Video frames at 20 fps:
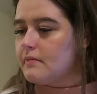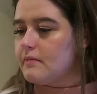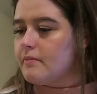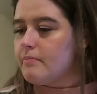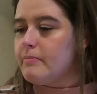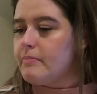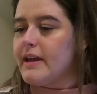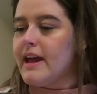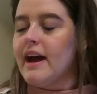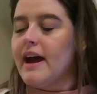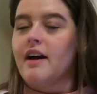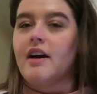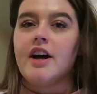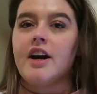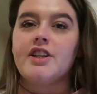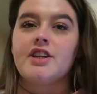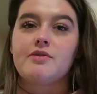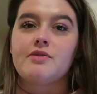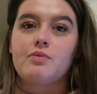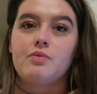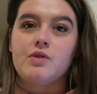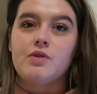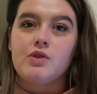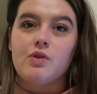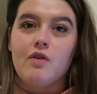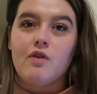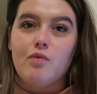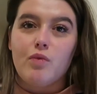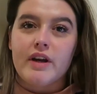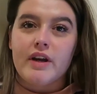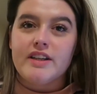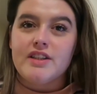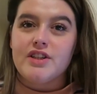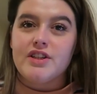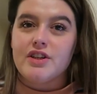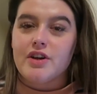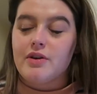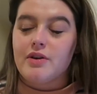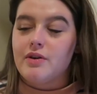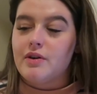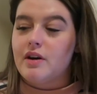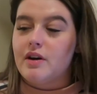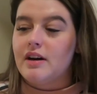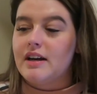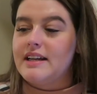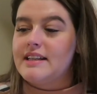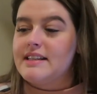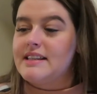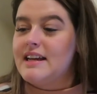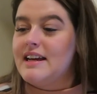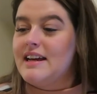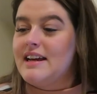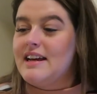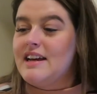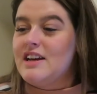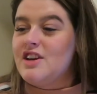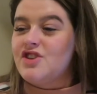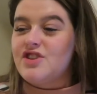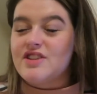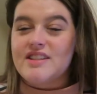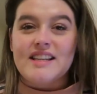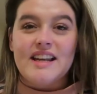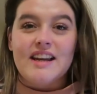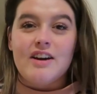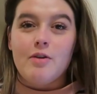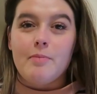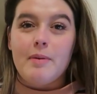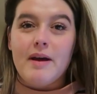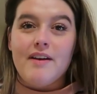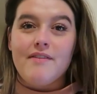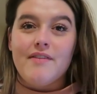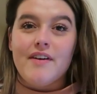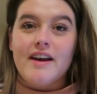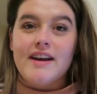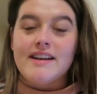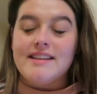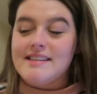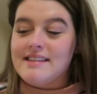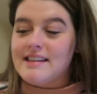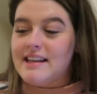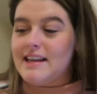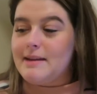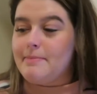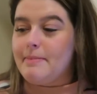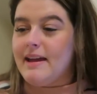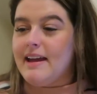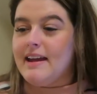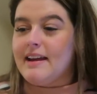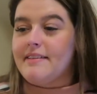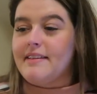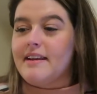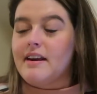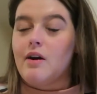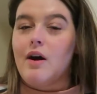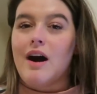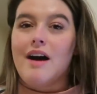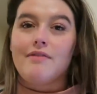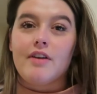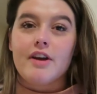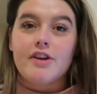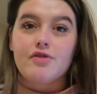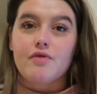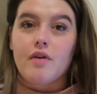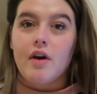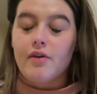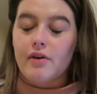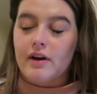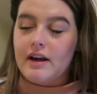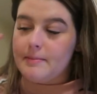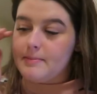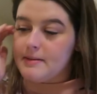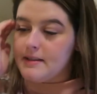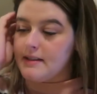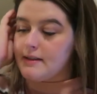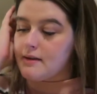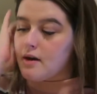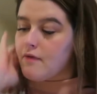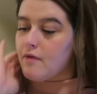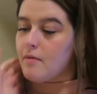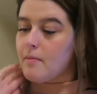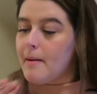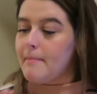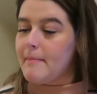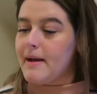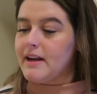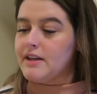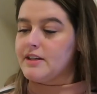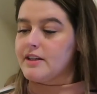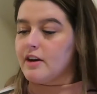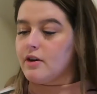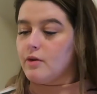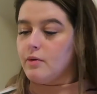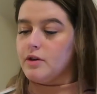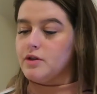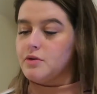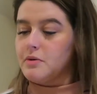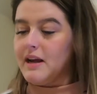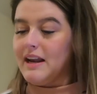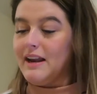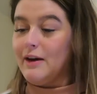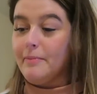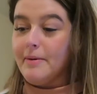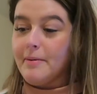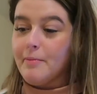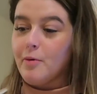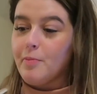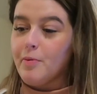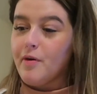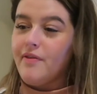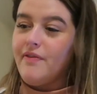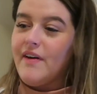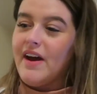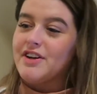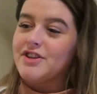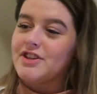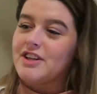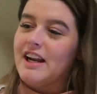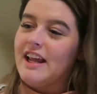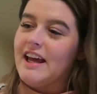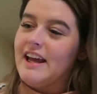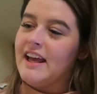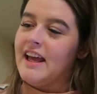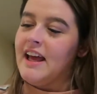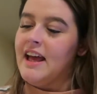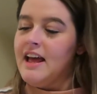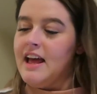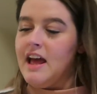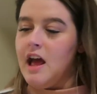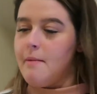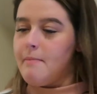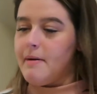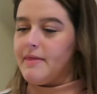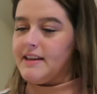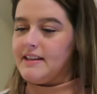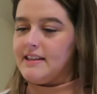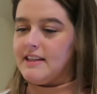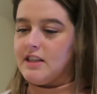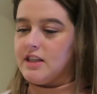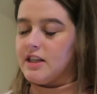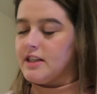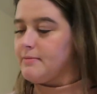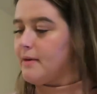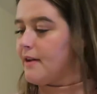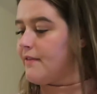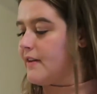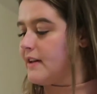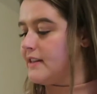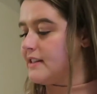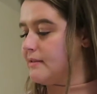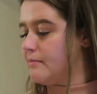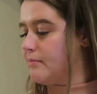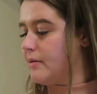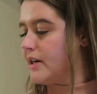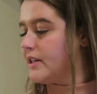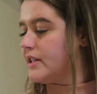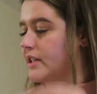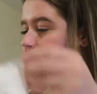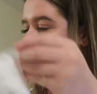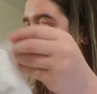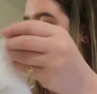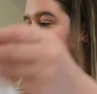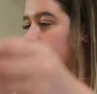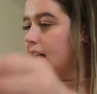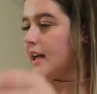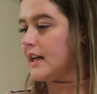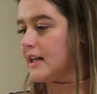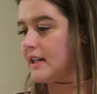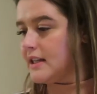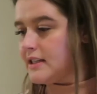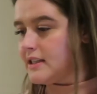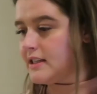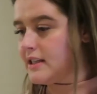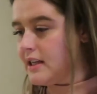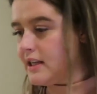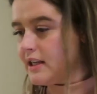But yeah, I just sort of wanted to show you guys just a little bit of a sneak peek, and then I'll have like try on clips and stuff on my main channel and do it a little bit more professionally. But this is just my first impressions, I guess.